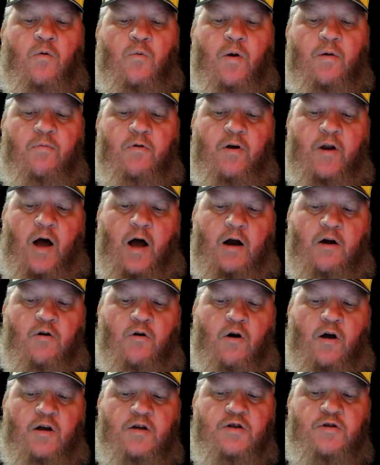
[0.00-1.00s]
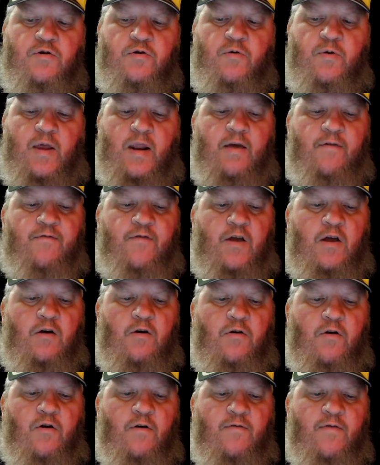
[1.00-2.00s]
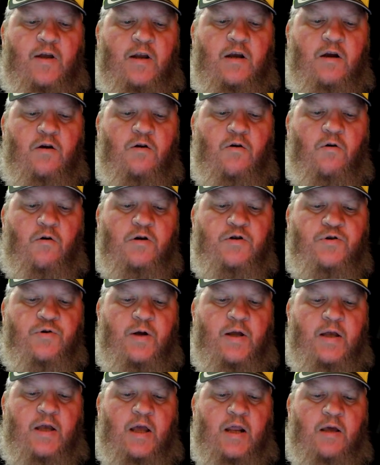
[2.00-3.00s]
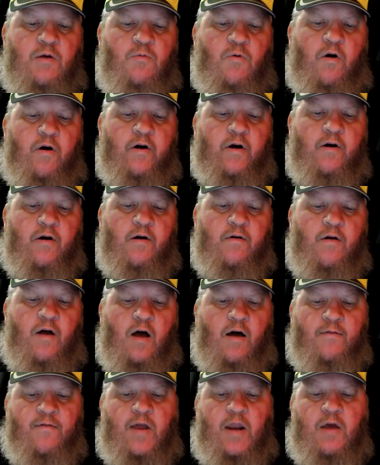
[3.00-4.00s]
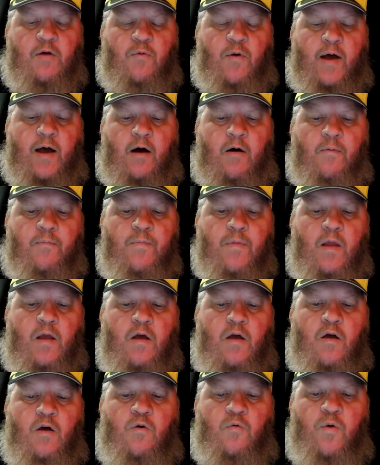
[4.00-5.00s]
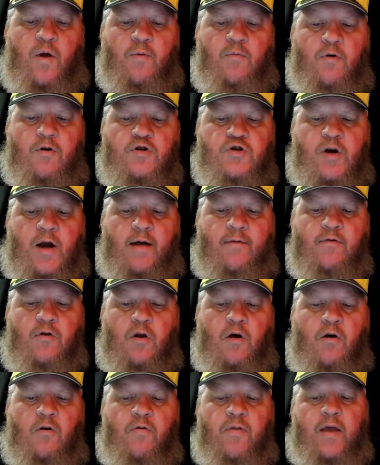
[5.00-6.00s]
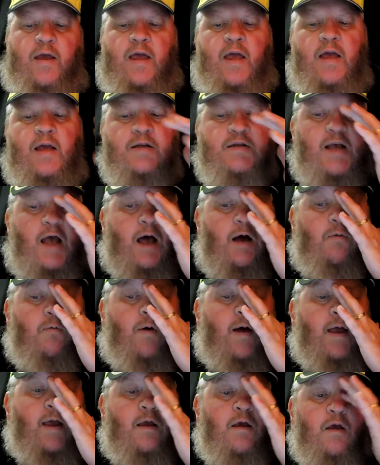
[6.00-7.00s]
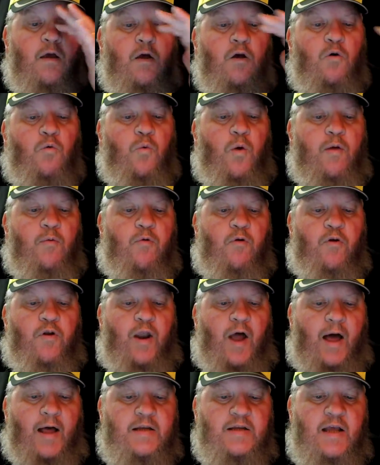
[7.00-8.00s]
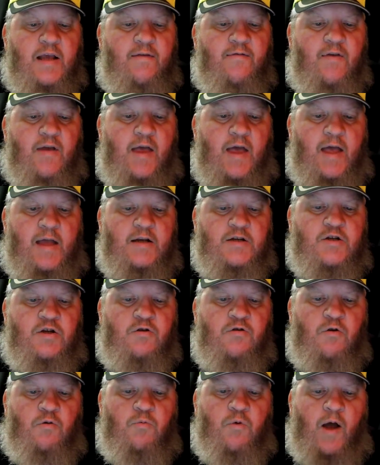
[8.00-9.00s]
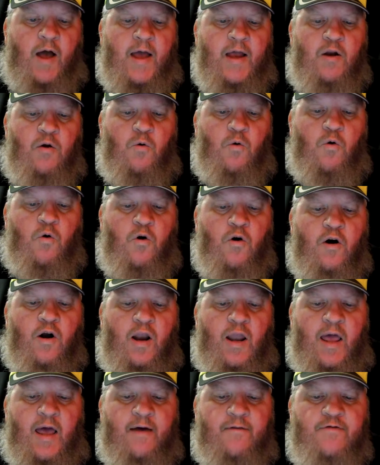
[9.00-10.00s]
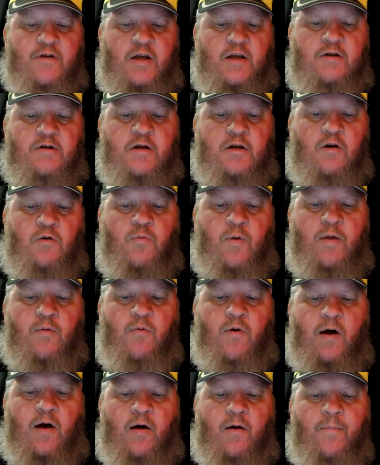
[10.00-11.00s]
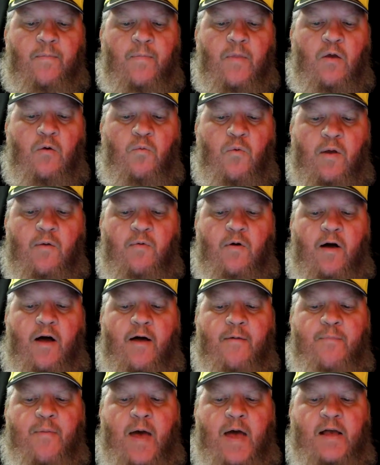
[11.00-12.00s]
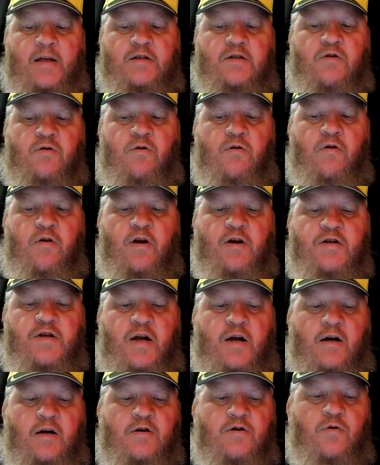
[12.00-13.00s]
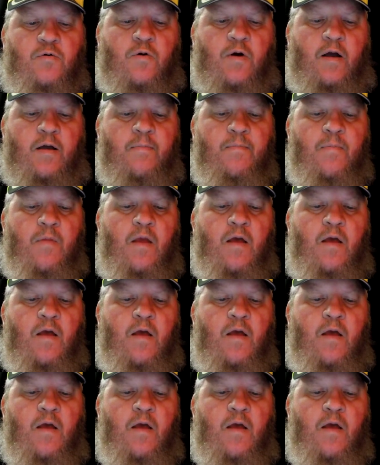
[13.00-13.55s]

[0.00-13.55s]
We will not cross through any field or vineyard or drink any water of any well. We will travel on the king's highway. We will not deviate to the right or left until we will have passed through your territory."